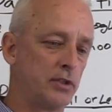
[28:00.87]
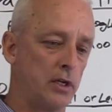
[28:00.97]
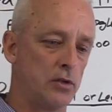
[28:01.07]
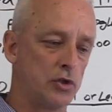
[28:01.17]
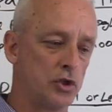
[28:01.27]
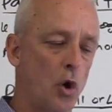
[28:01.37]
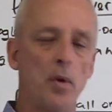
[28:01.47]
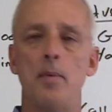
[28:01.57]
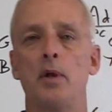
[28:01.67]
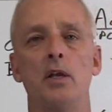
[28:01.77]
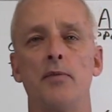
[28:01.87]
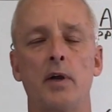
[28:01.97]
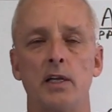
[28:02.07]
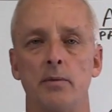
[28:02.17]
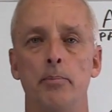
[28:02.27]
seen so many people get
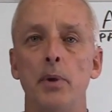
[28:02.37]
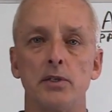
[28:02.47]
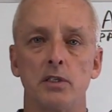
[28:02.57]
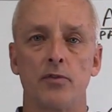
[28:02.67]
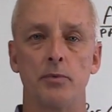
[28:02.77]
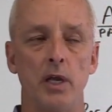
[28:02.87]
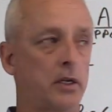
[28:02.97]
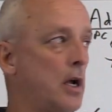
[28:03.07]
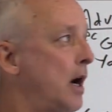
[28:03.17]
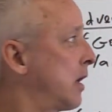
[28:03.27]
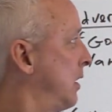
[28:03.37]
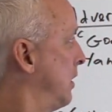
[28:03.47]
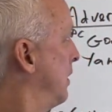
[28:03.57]
different kinds of business from TikTok,